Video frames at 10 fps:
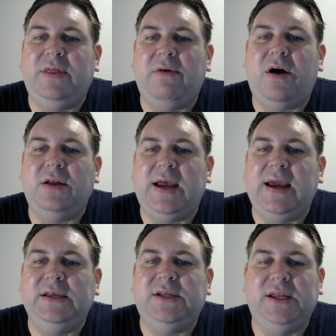There are
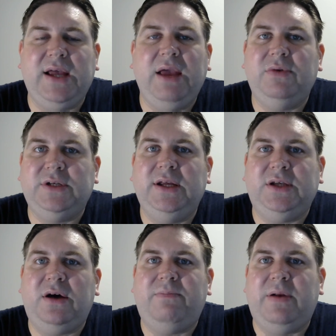days, today was an
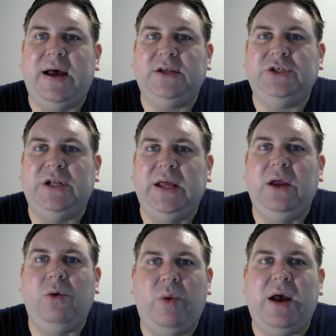example
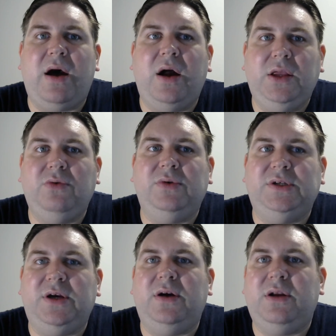actually, where I do a
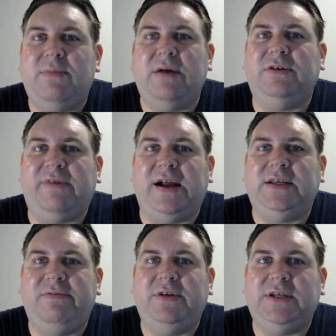certain amount of
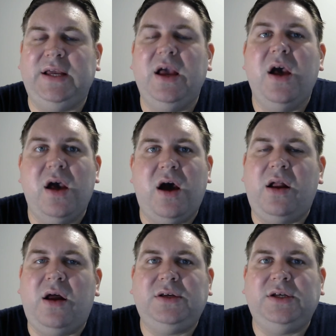activity
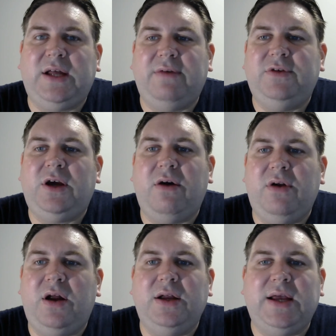and I just have to go
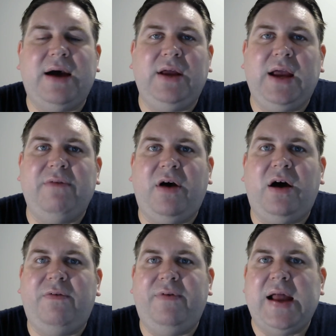and lie down again for
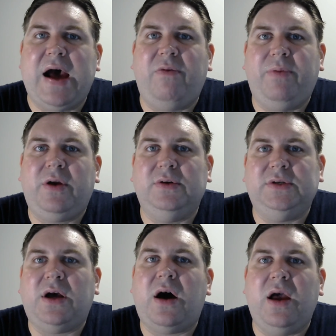half an hour
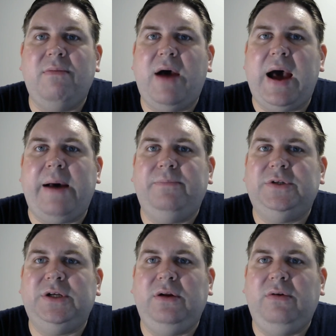because I am
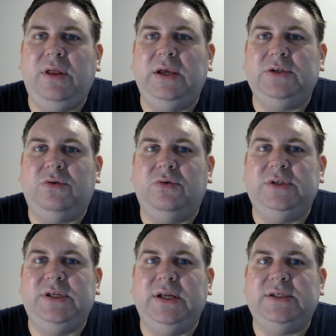absolutely
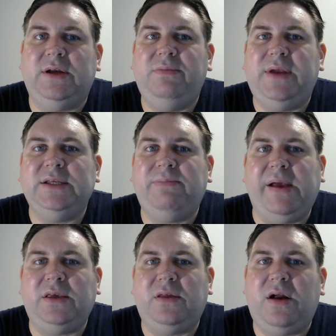exhausted. Some days are
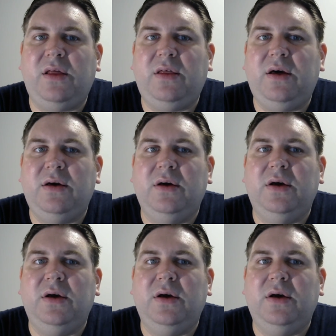better than other.